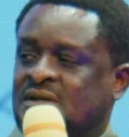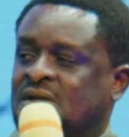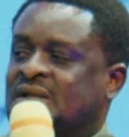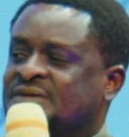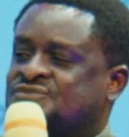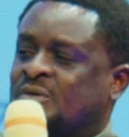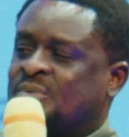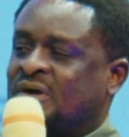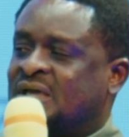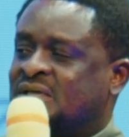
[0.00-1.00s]
Lift up
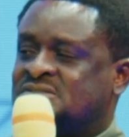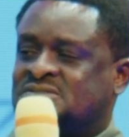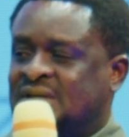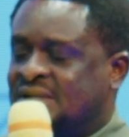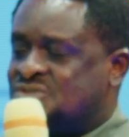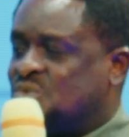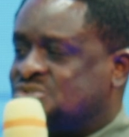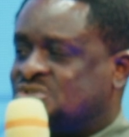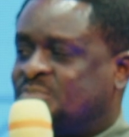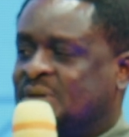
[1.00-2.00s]
your hands and let's
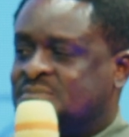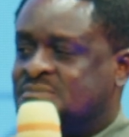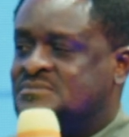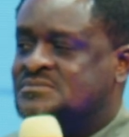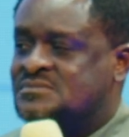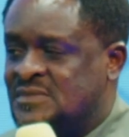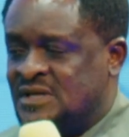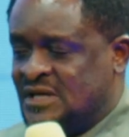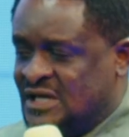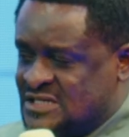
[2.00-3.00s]
worship Him.
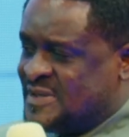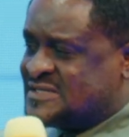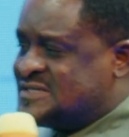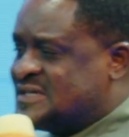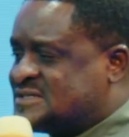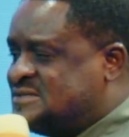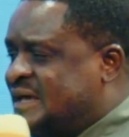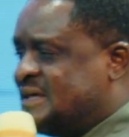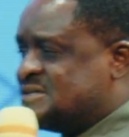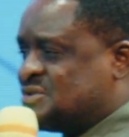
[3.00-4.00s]
It's been six
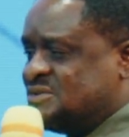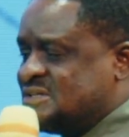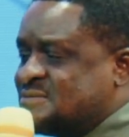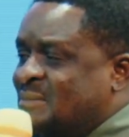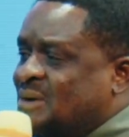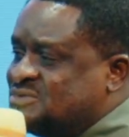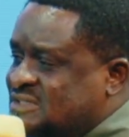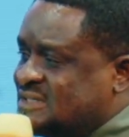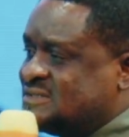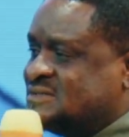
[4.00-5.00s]
days on this
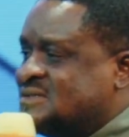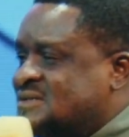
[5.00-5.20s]
mountain.